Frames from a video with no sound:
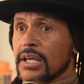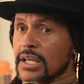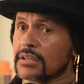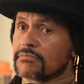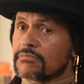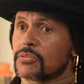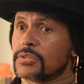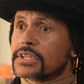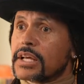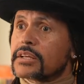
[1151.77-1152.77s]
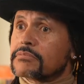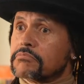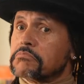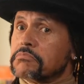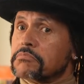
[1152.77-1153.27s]
He was like,
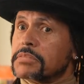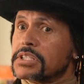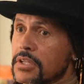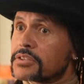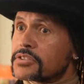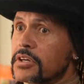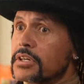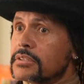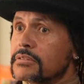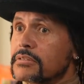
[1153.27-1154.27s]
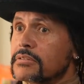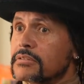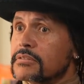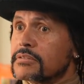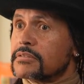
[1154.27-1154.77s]
this looks good.
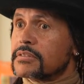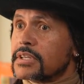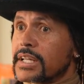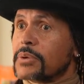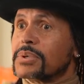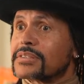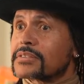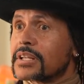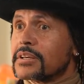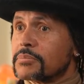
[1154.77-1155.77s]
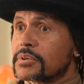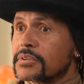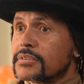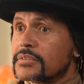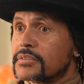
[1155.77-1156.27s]
And he went to sleep.
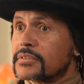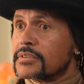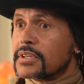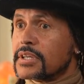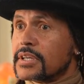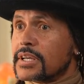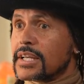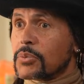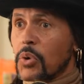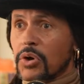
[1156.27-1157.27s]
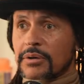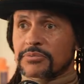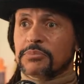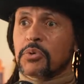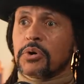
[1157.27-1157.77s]
And he woke up
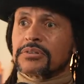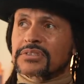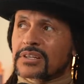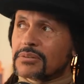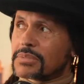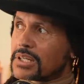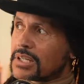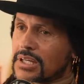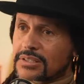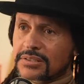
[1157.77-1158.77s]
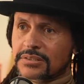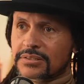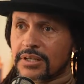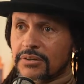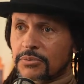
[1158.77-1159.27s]
in the morning, he was like, oh my God, this is
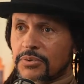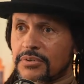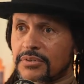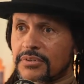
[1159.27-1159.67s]
terrible.